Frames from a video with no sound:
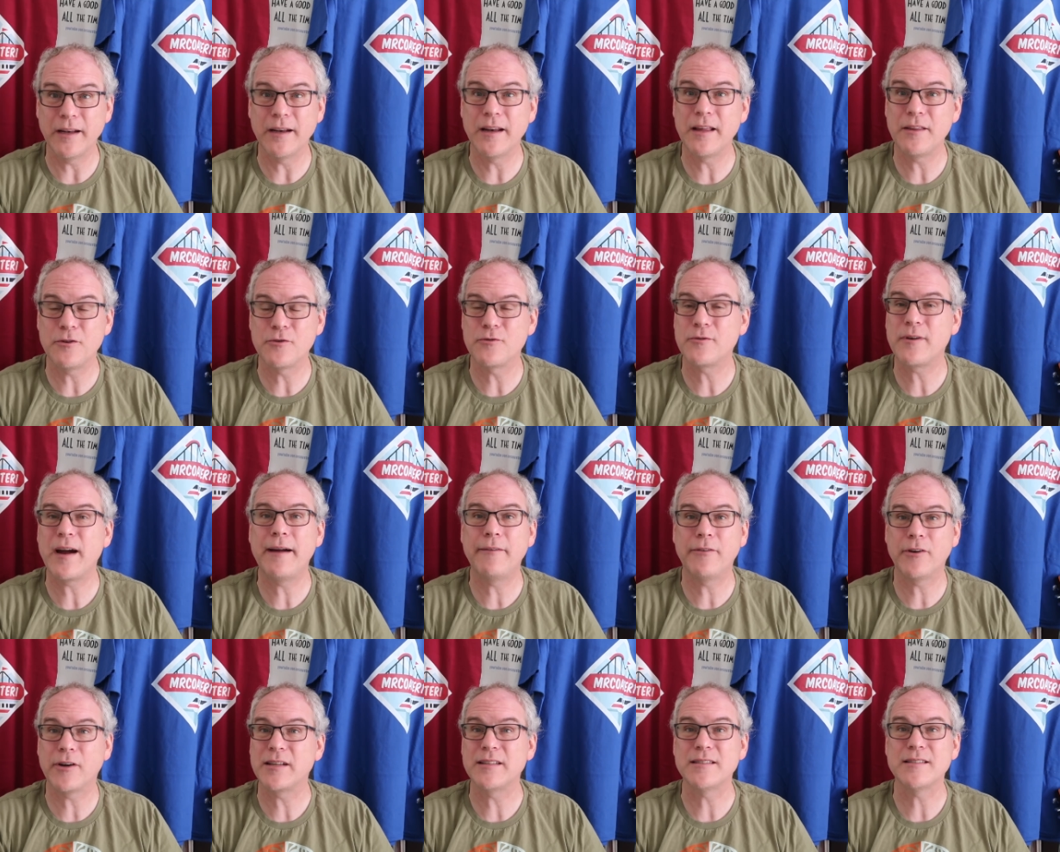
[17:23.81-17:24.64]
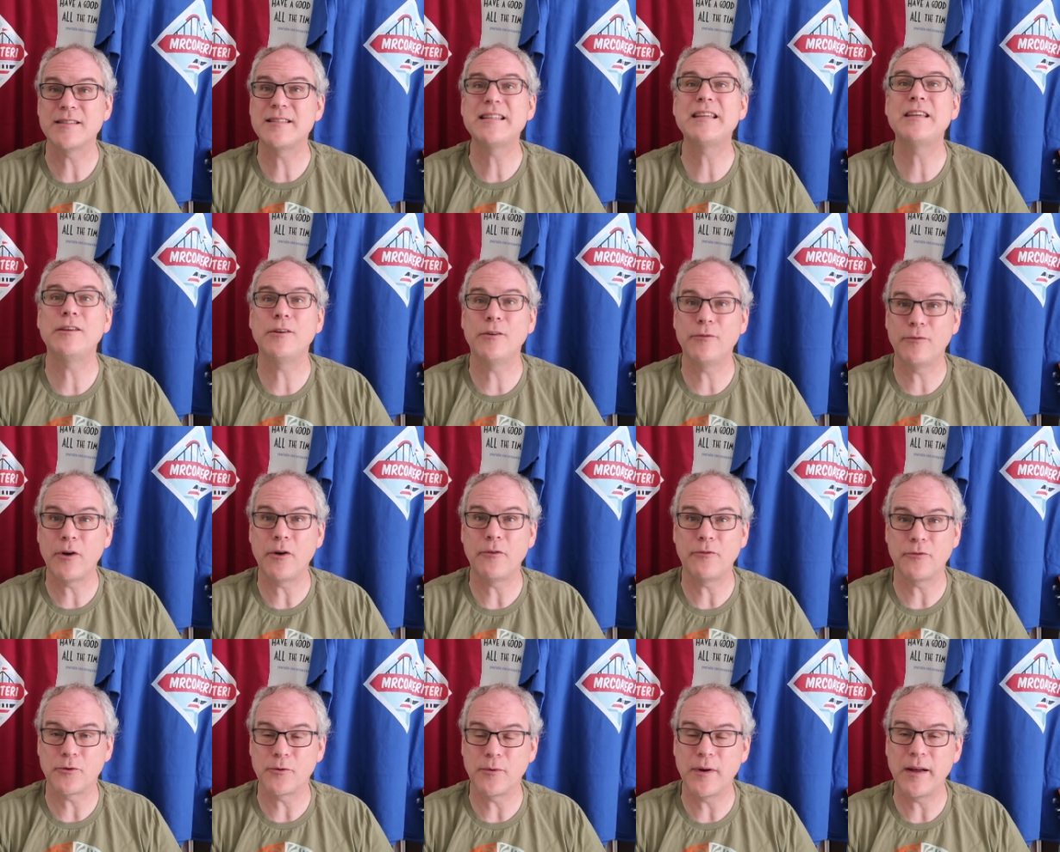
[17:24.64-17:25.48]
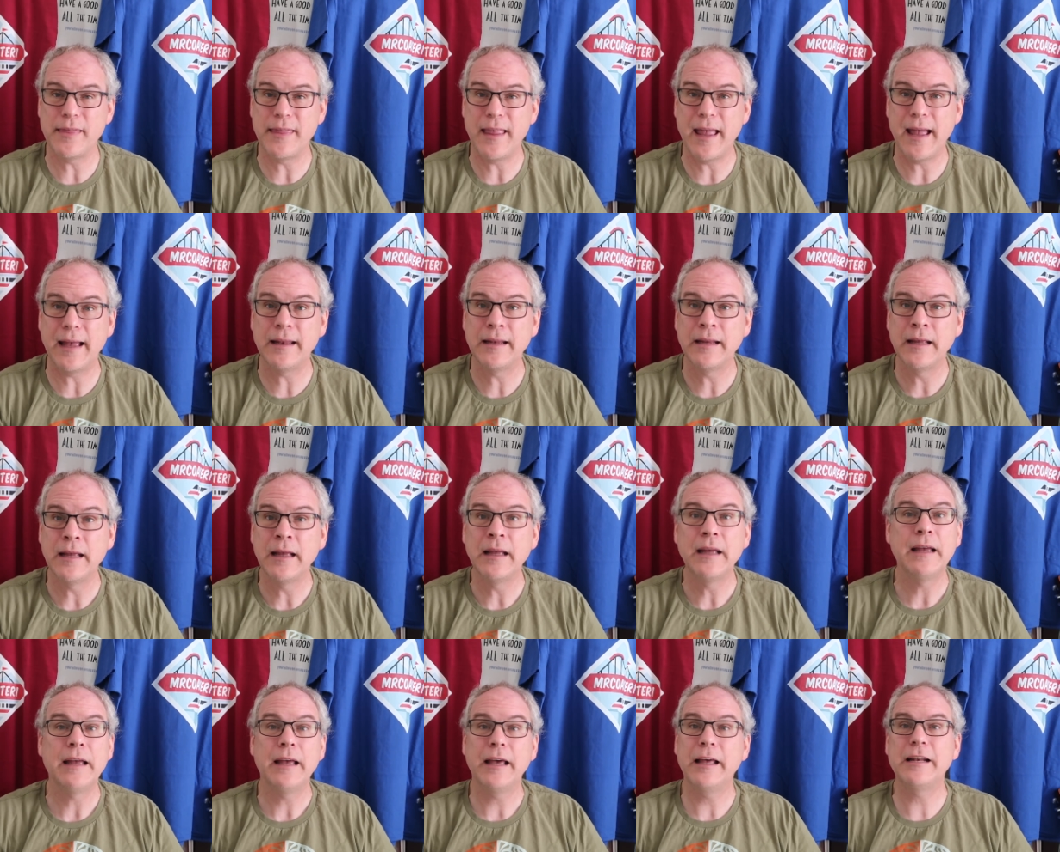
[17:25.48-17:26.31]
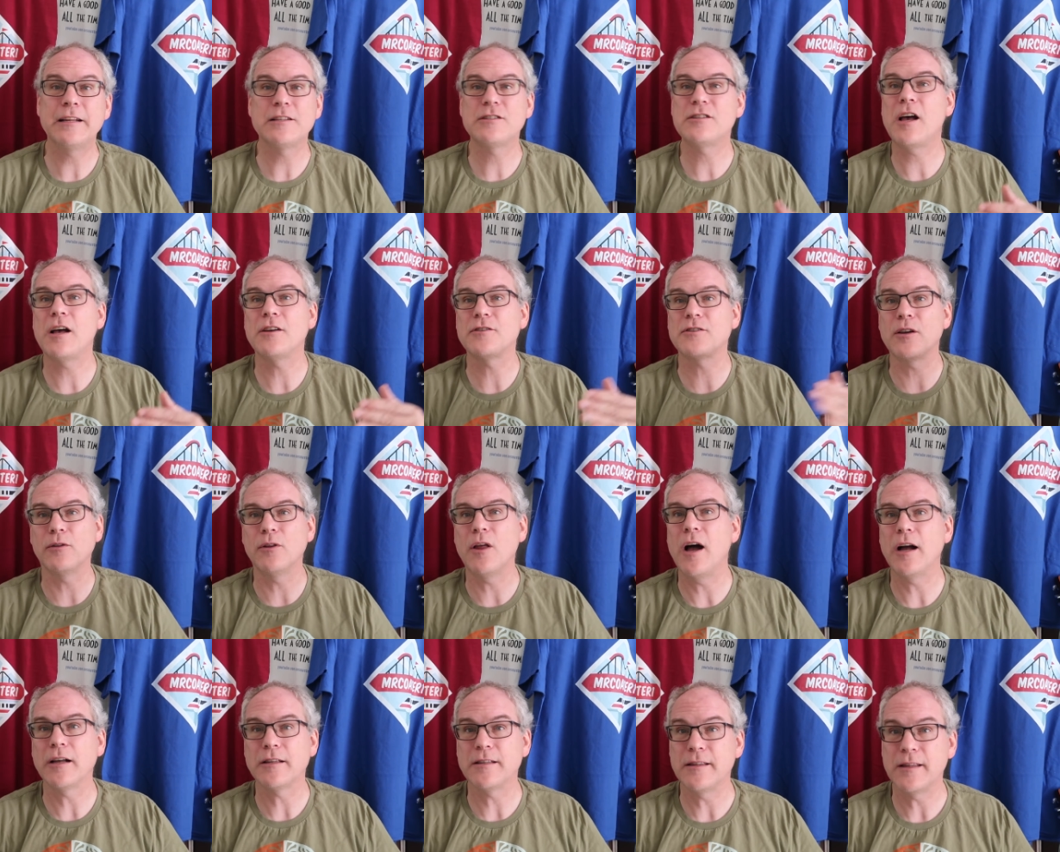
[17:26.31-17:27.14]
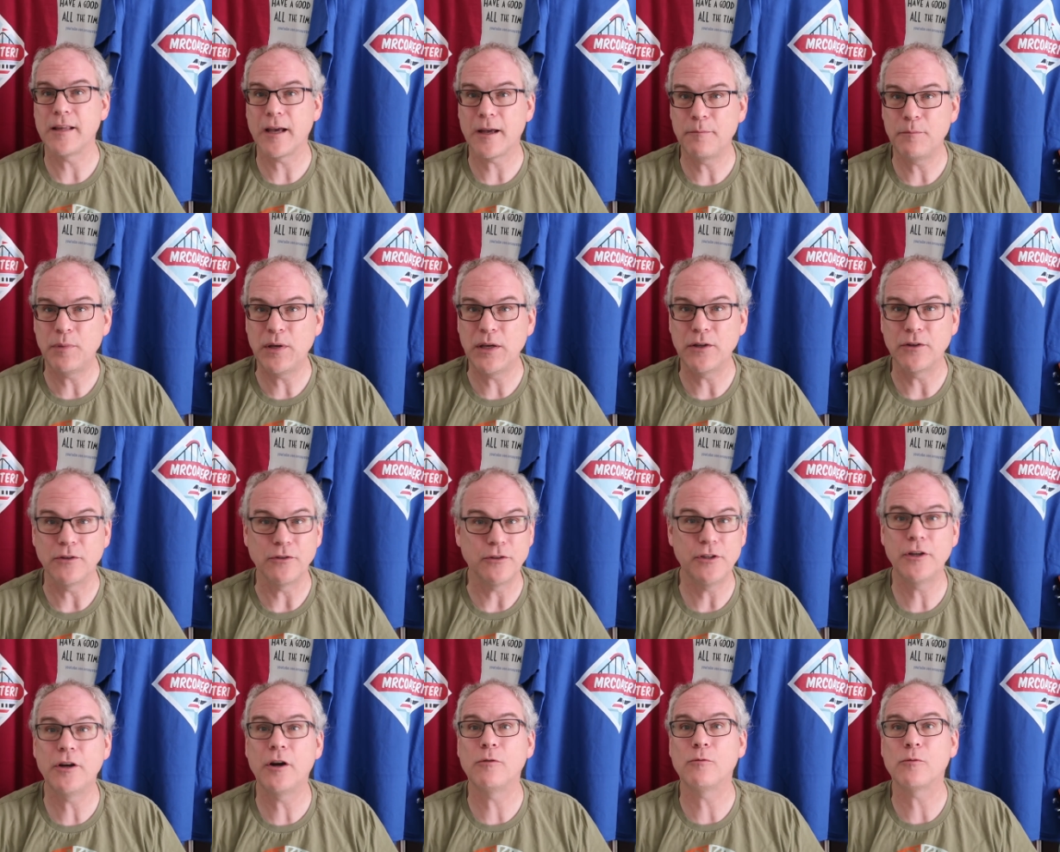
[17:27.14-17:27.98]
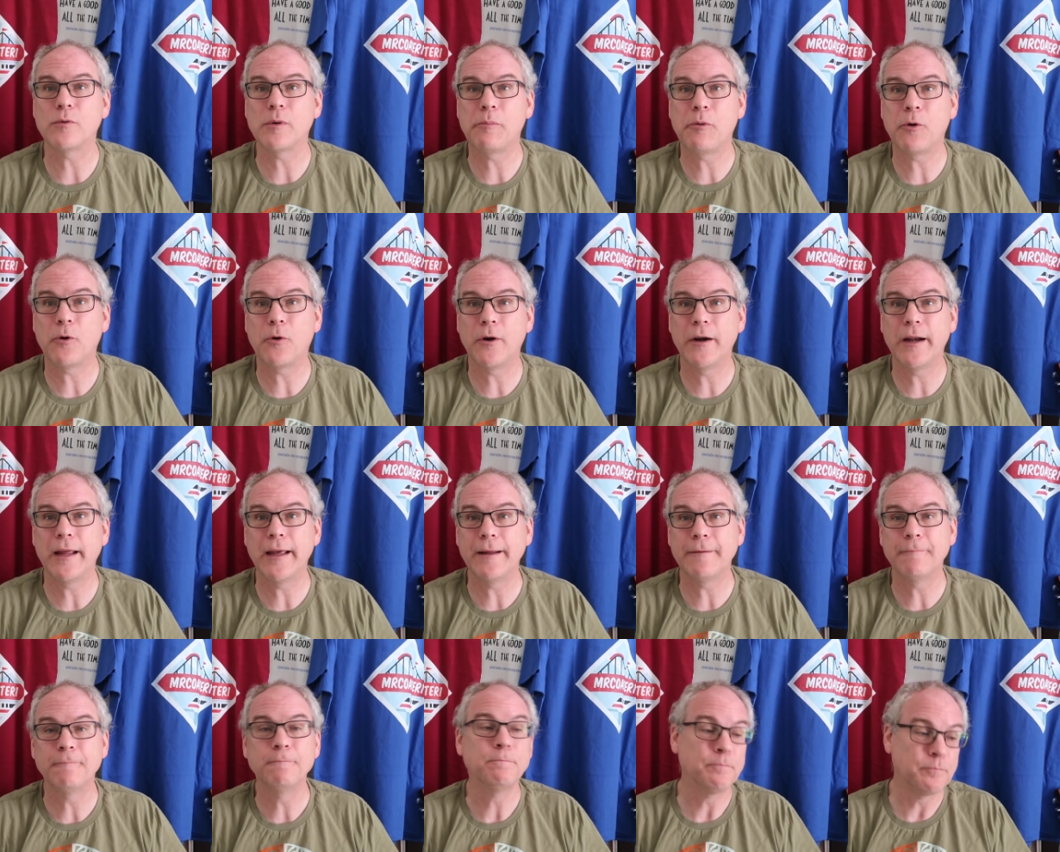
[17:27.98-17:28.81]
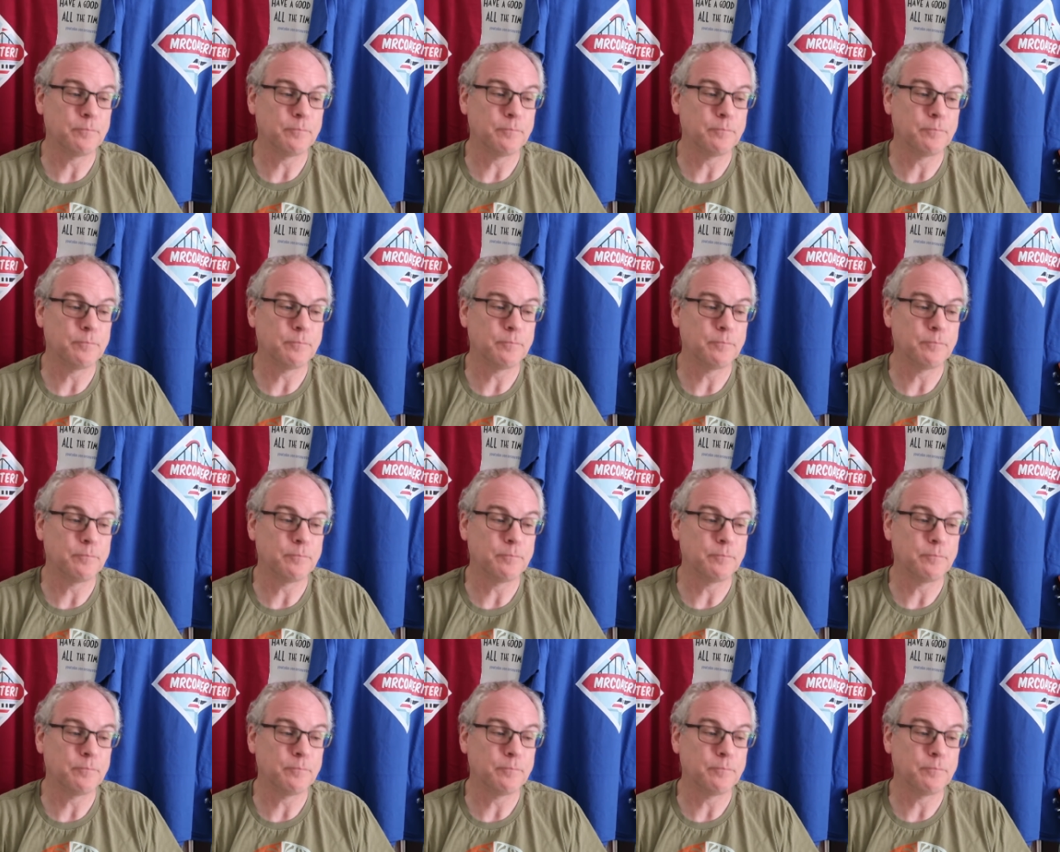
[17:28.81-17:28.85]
Another driver can see you've overrun that, and it's also logged in the computer. You don't report it,